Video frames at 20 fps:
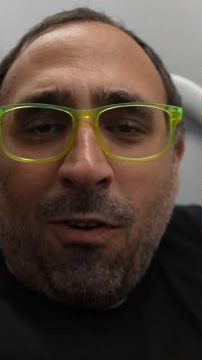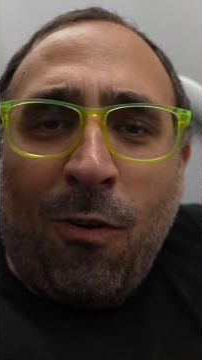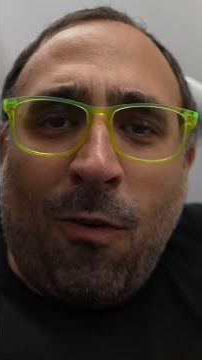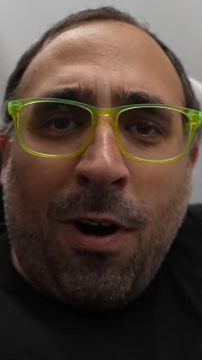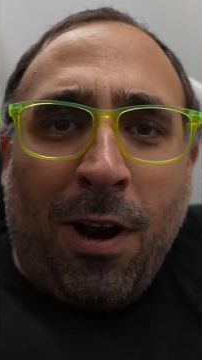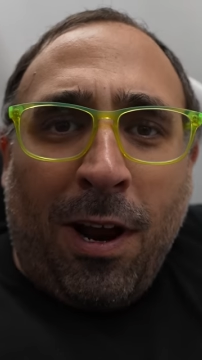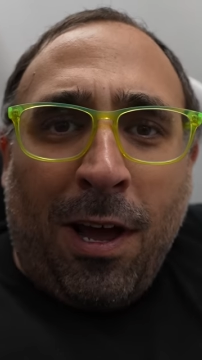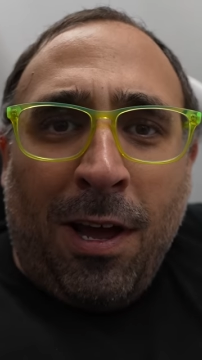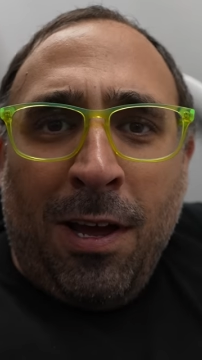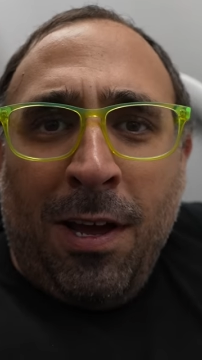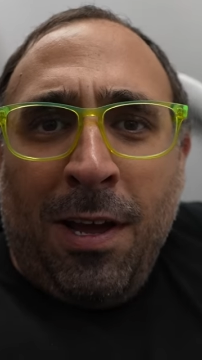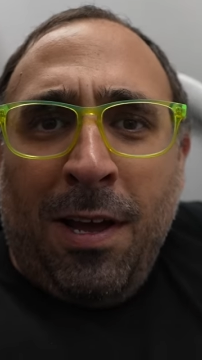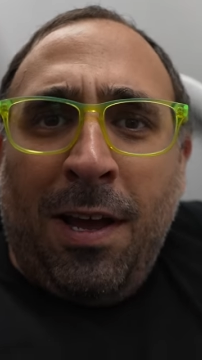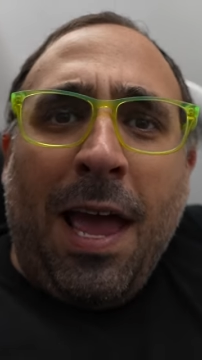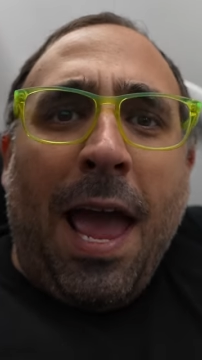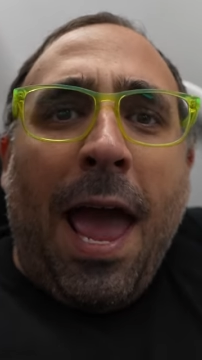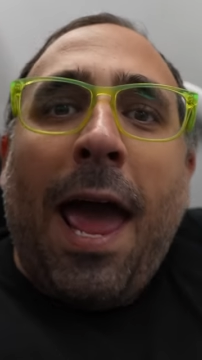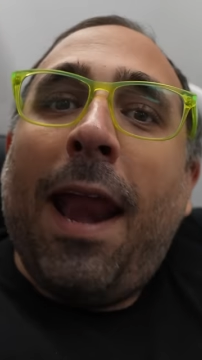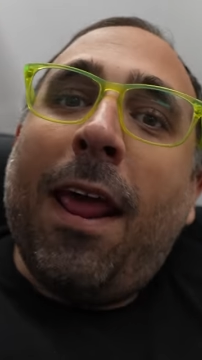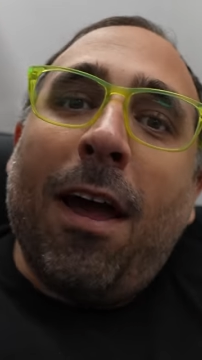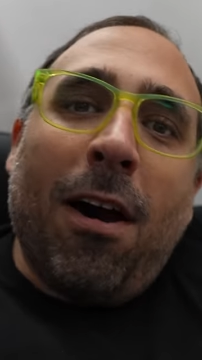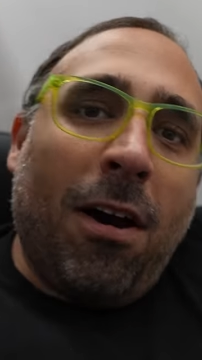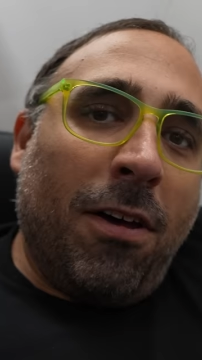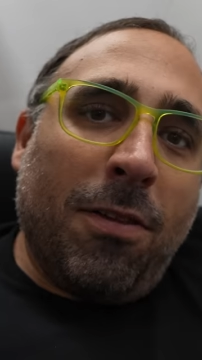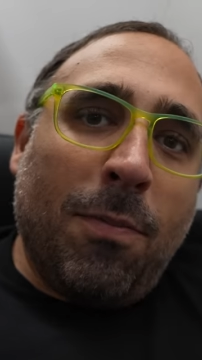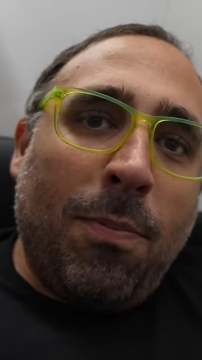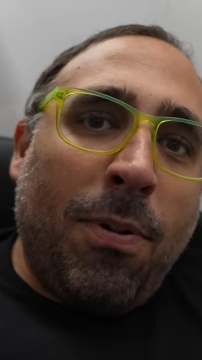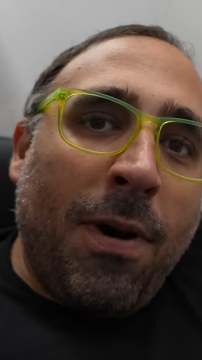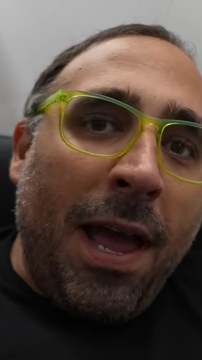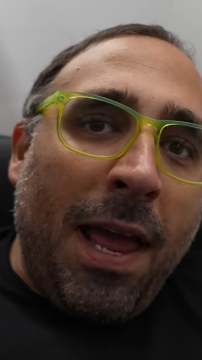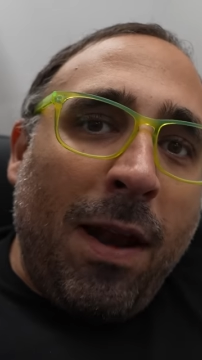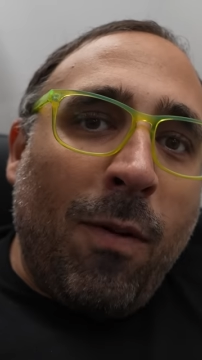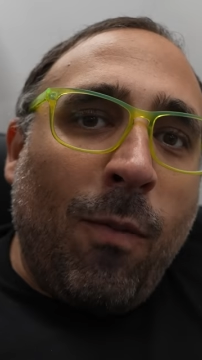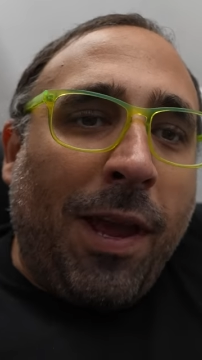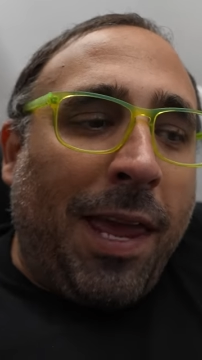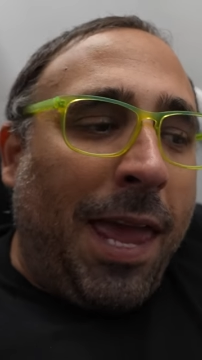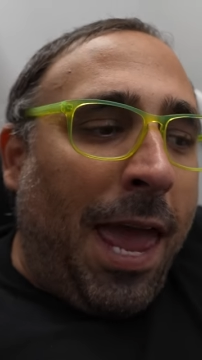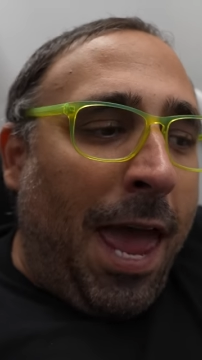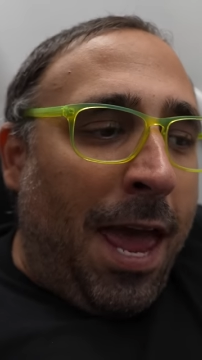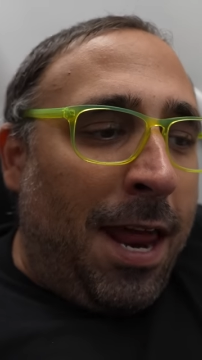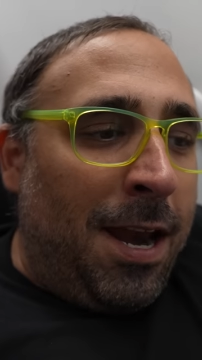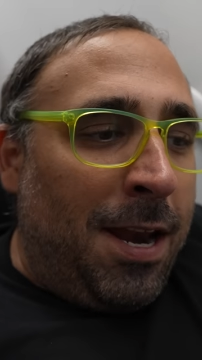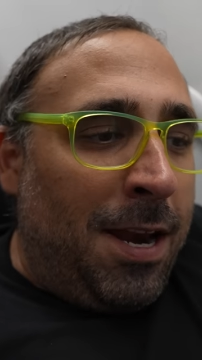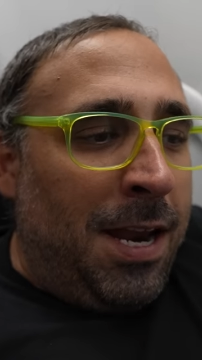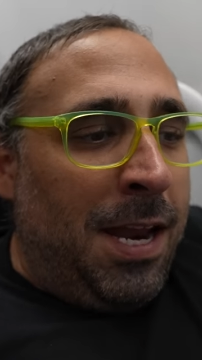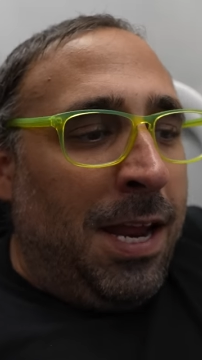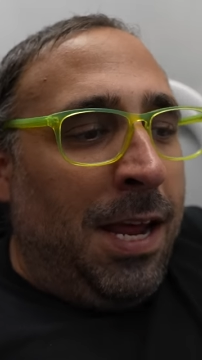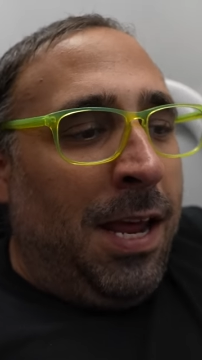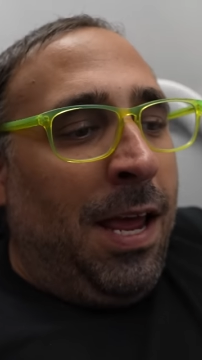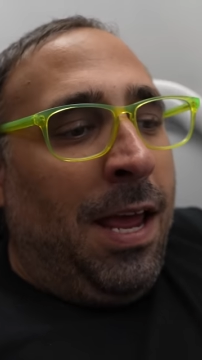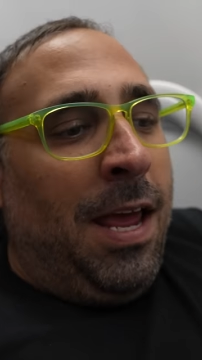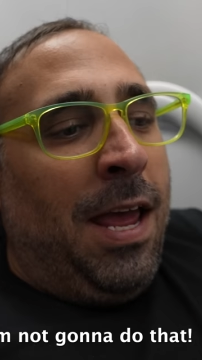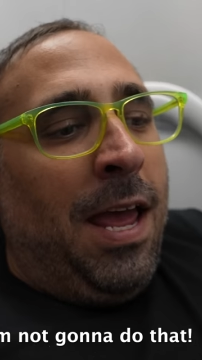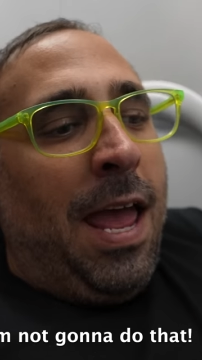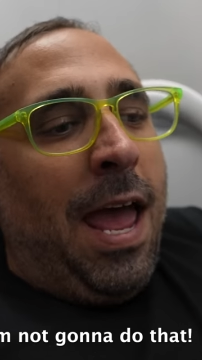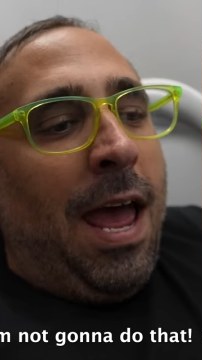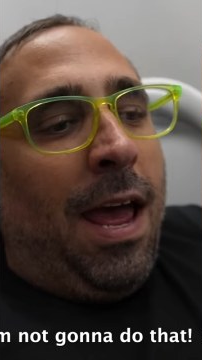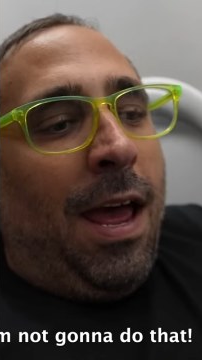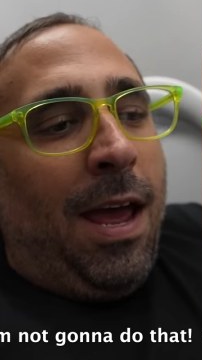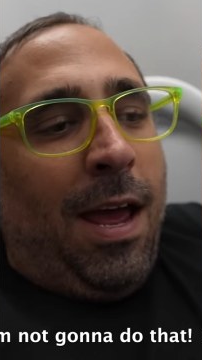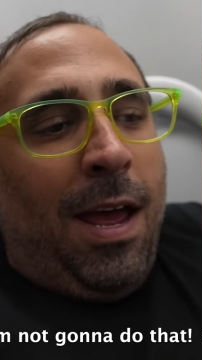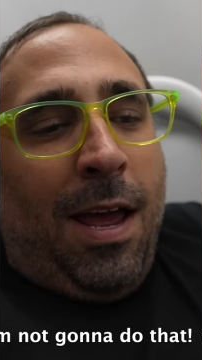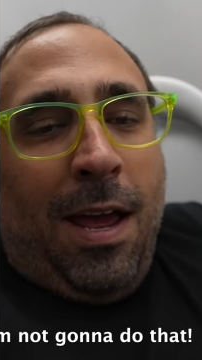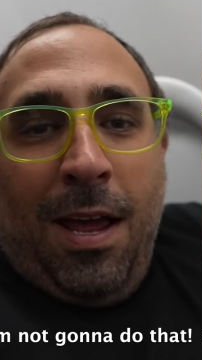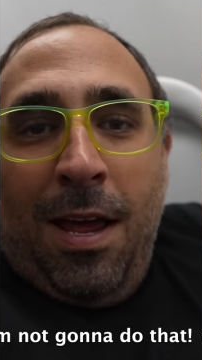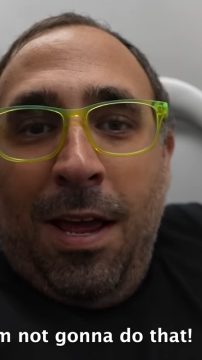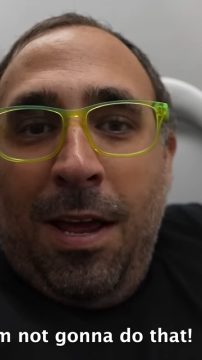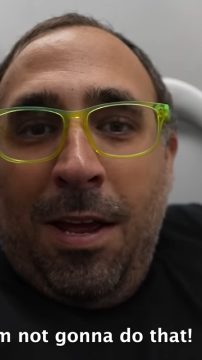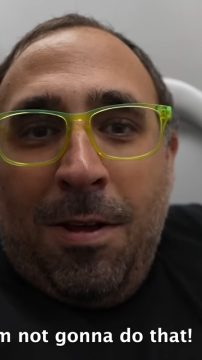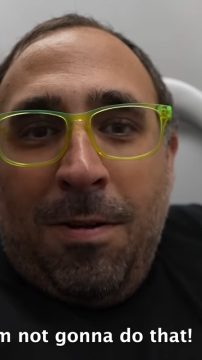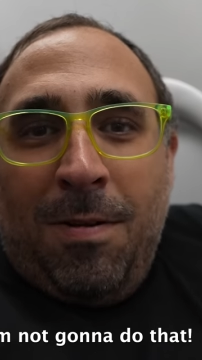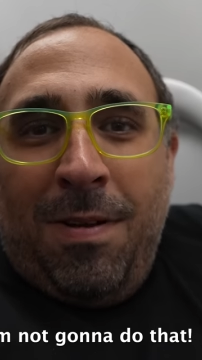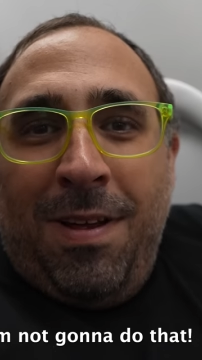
we want to edit on the plane, we can. I'm not going to do that.